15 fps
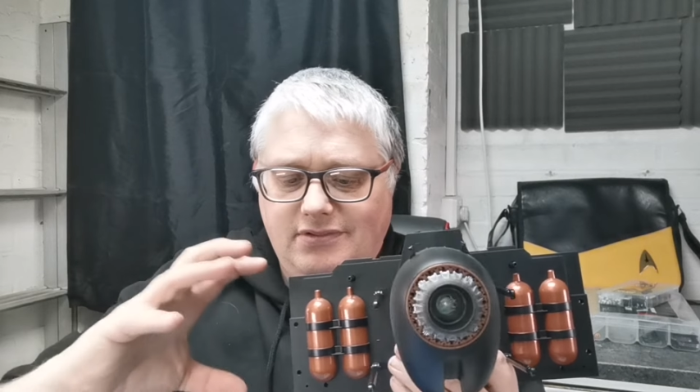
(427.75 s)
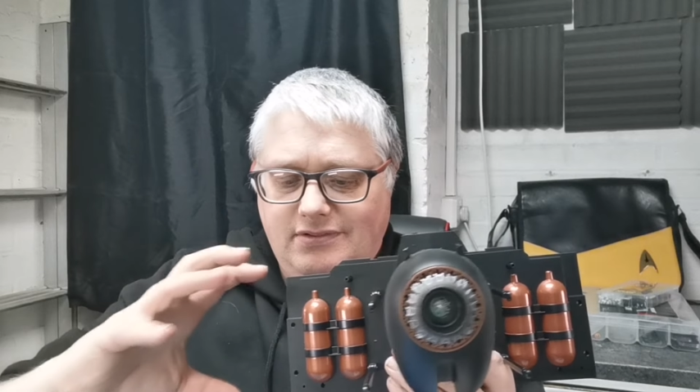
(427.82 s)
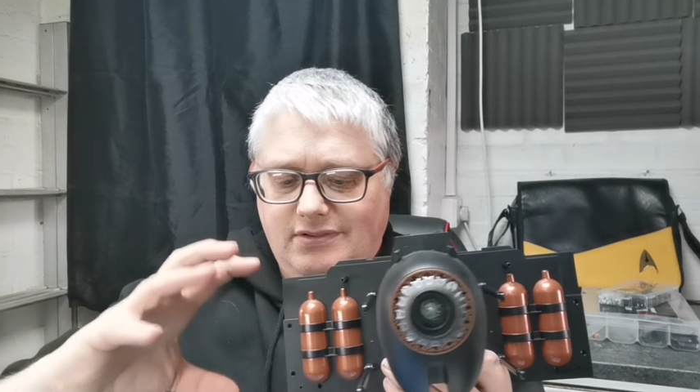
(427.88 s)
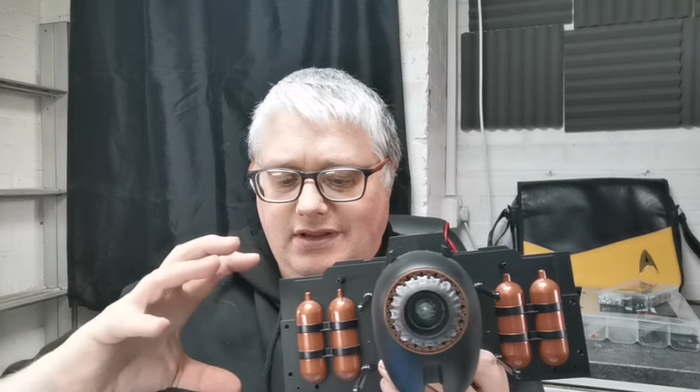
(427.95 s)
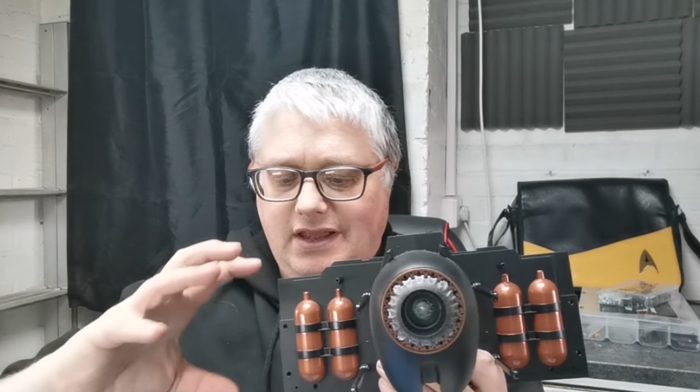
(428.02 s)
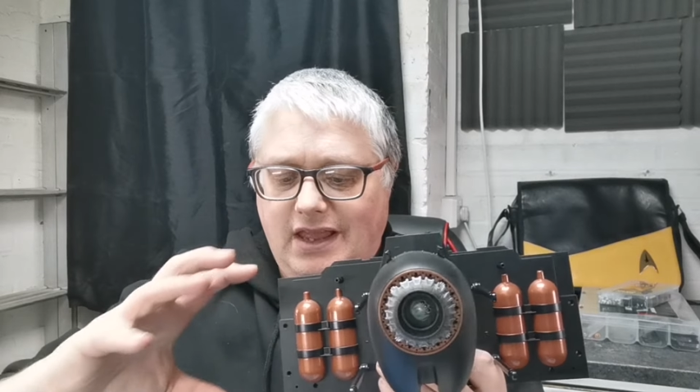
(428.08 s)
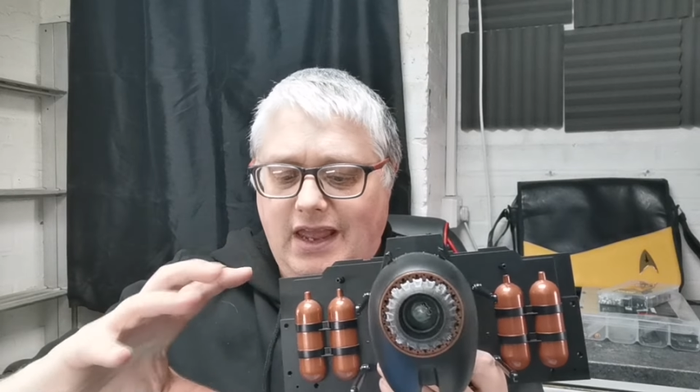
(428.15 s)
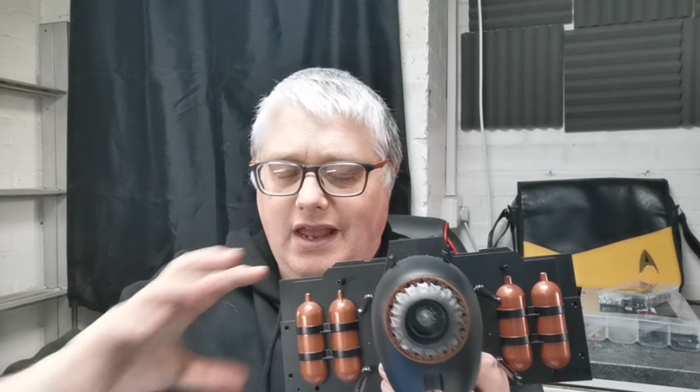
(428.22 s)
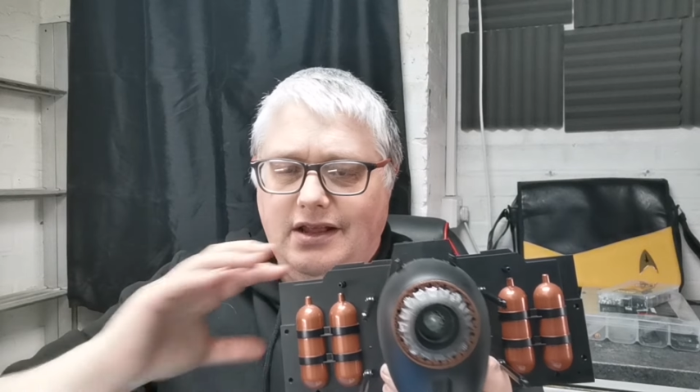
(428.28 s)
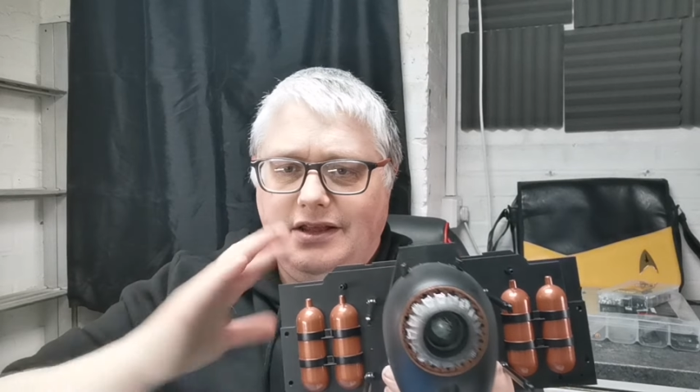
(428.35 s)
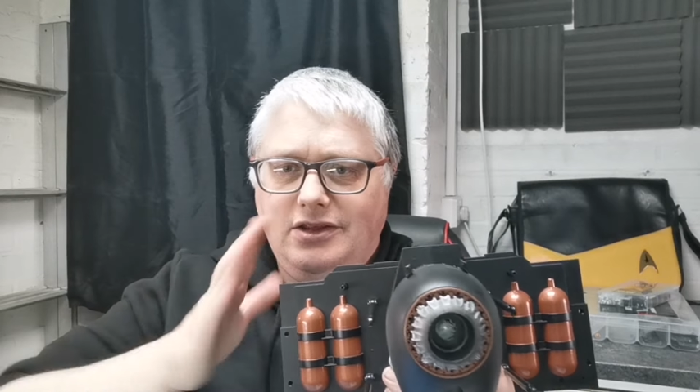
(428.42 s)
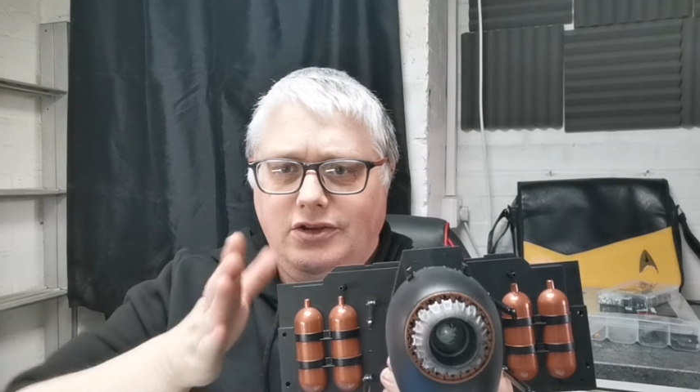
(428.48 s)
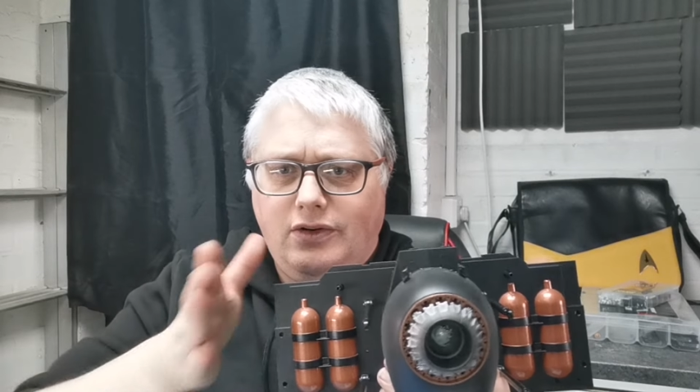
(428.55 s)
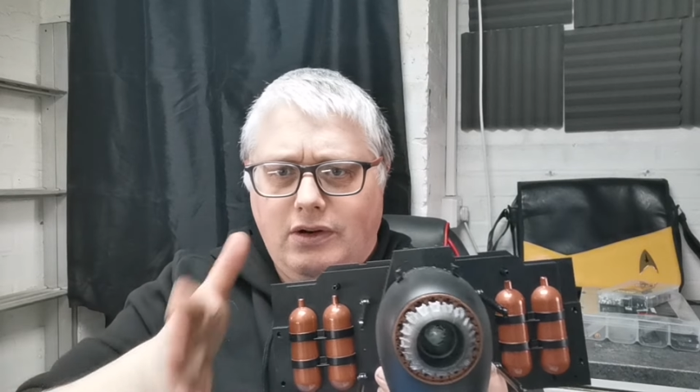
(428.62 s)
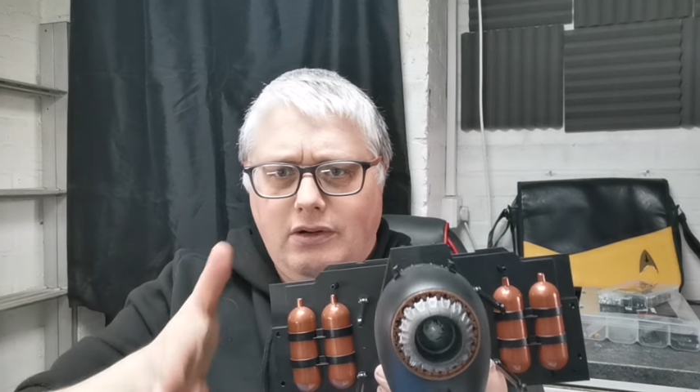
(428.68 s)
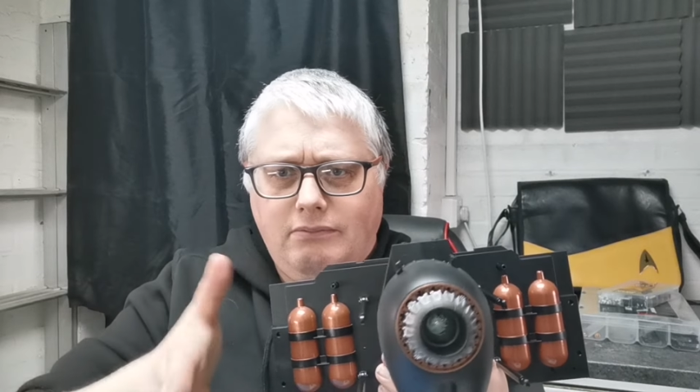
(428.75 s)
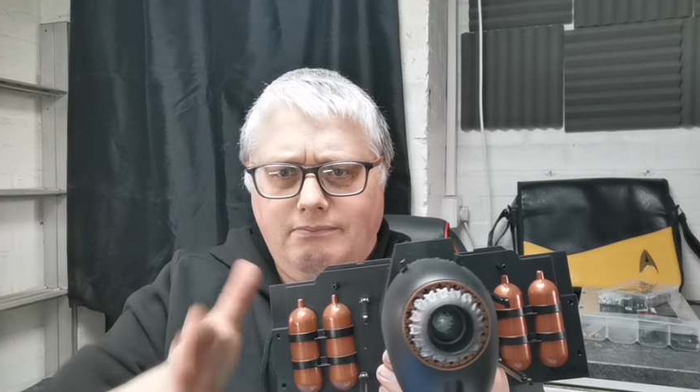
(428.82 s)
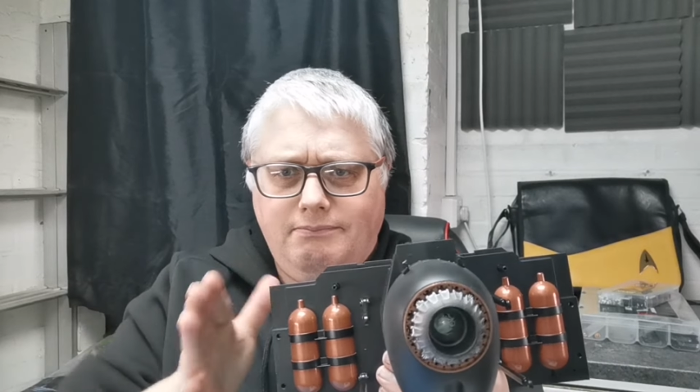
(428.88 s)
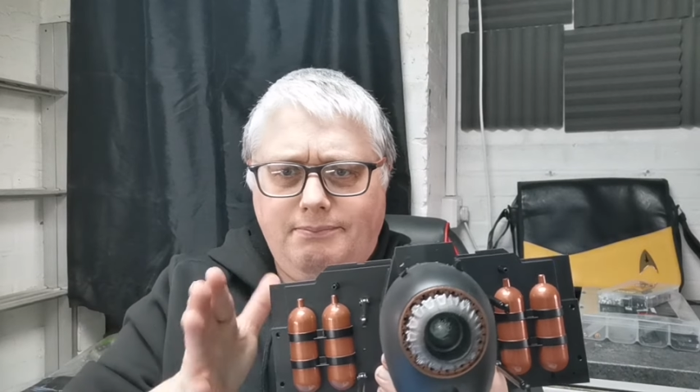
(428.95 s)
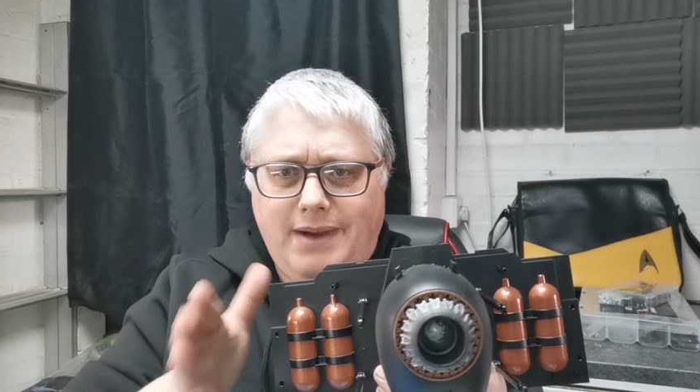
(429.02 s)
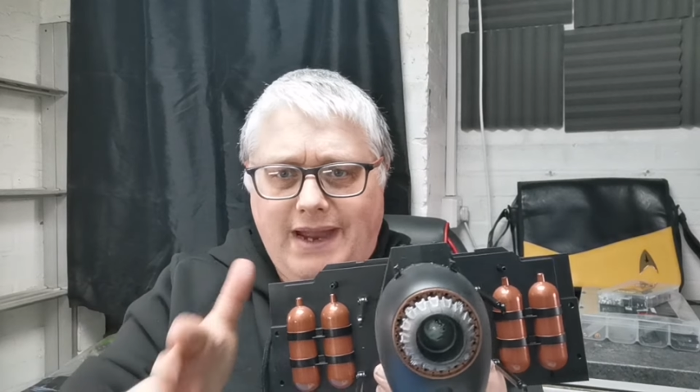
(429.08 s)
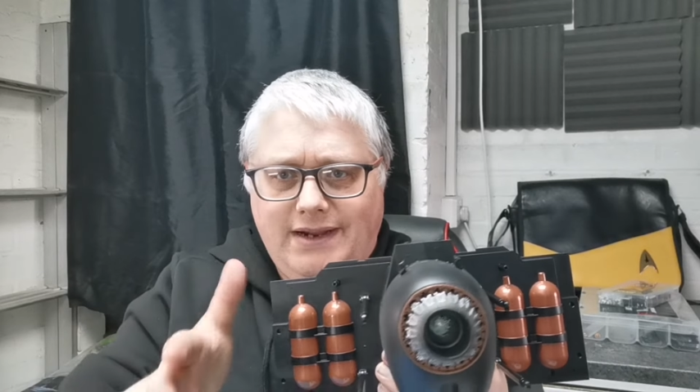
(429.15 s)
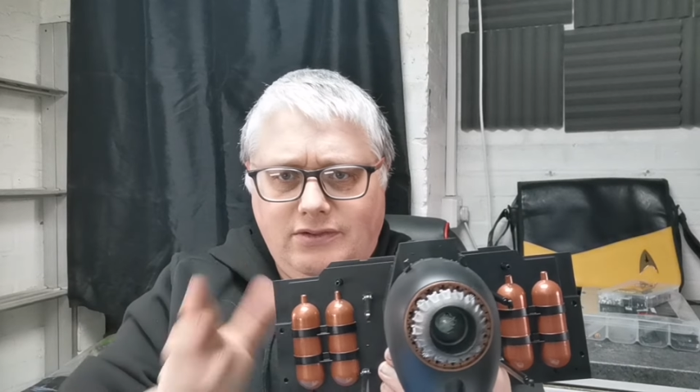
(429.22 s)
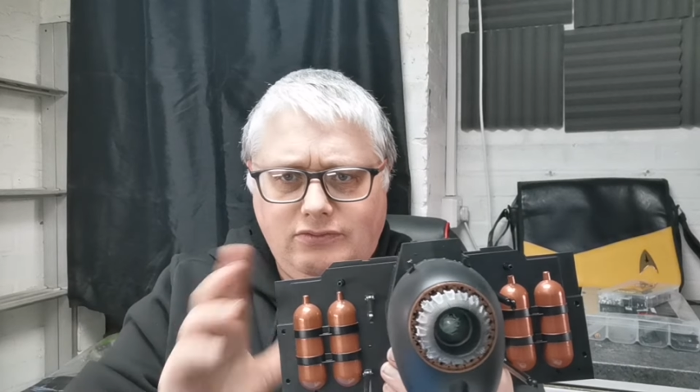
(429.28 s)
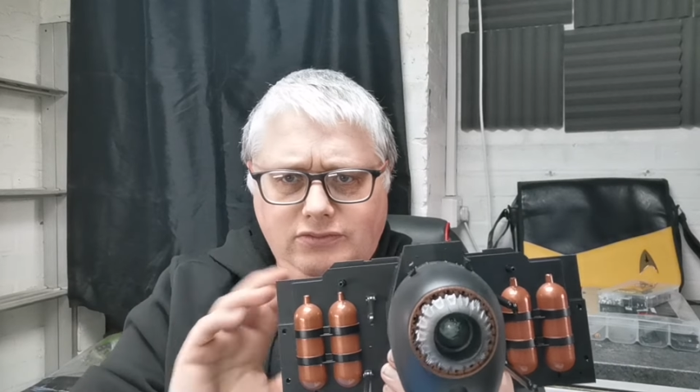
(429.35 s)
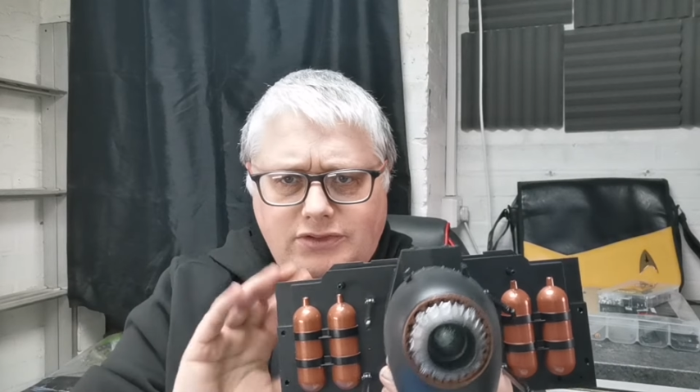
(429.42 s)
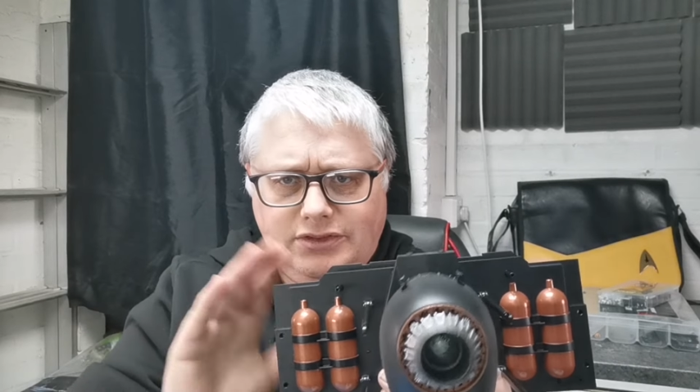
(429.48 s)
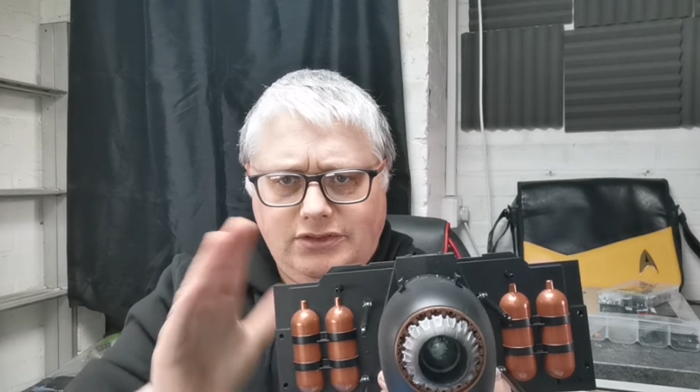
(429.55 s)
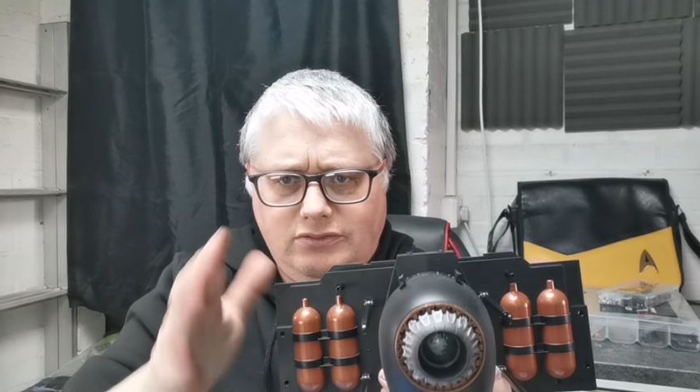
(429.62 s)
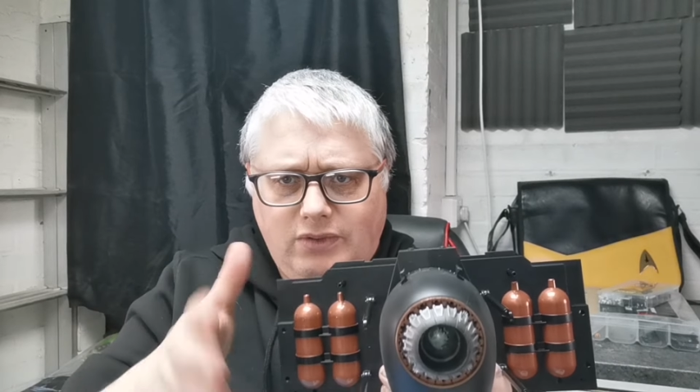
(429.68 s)
and here, and then you've got
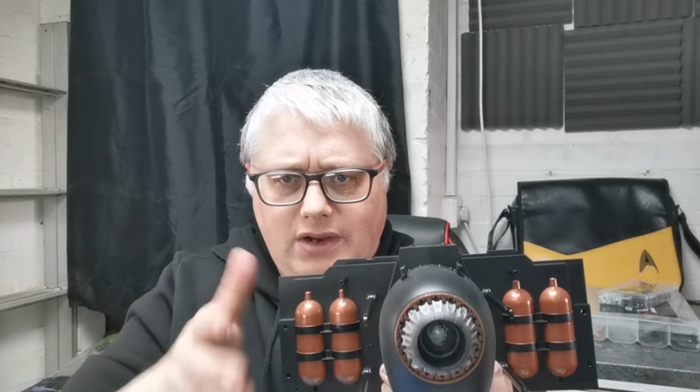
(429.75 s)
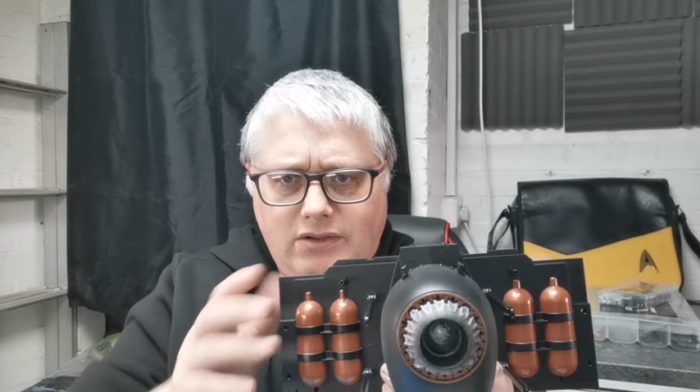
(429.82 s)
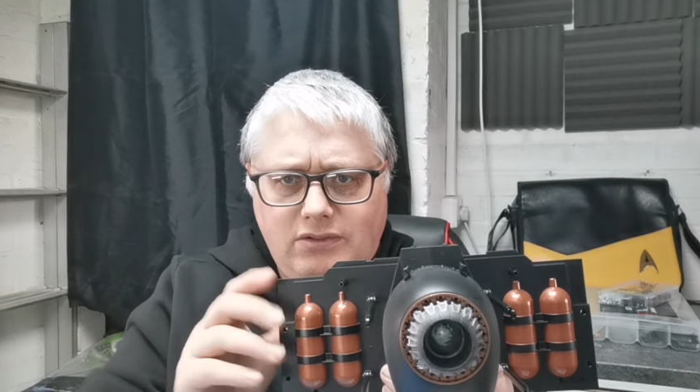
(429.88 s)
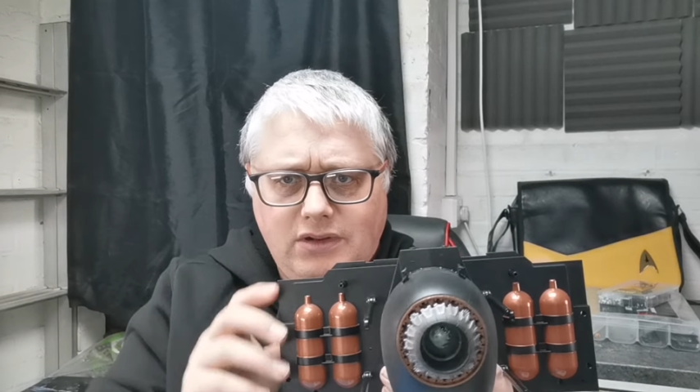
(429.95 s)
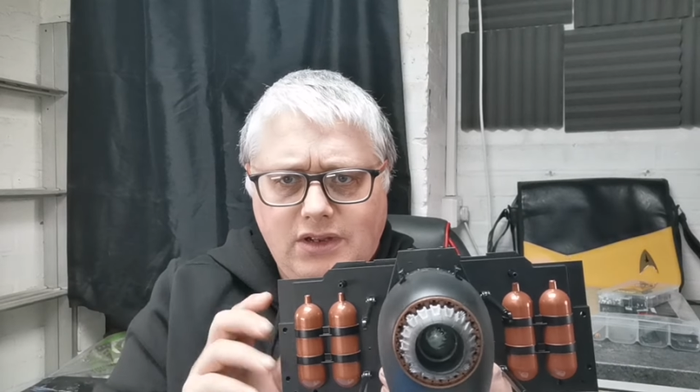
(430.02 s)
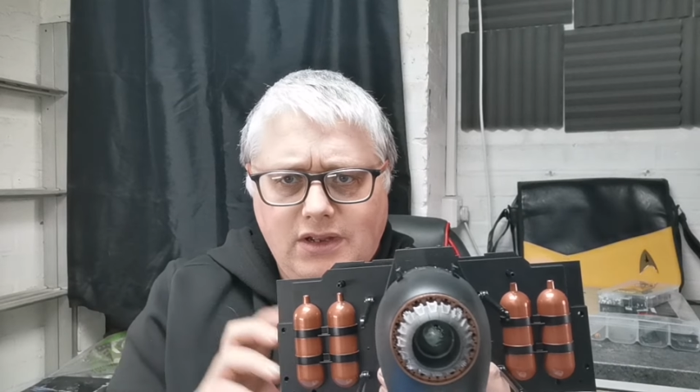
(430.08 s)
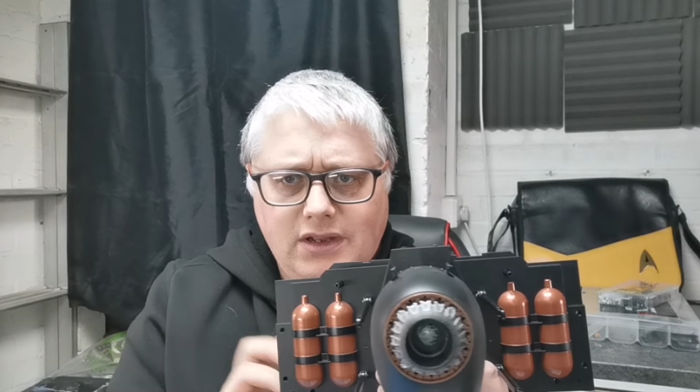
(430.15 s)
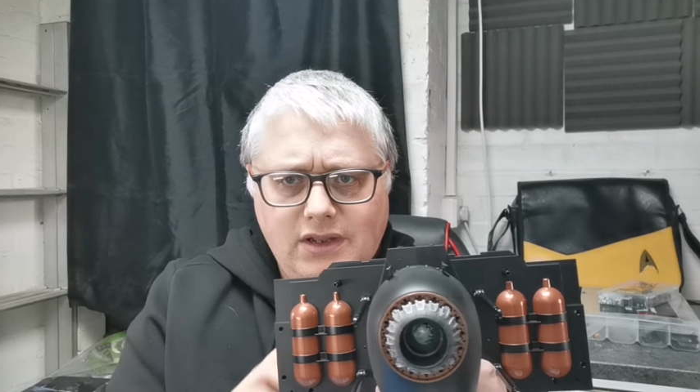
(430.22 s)
panels as well,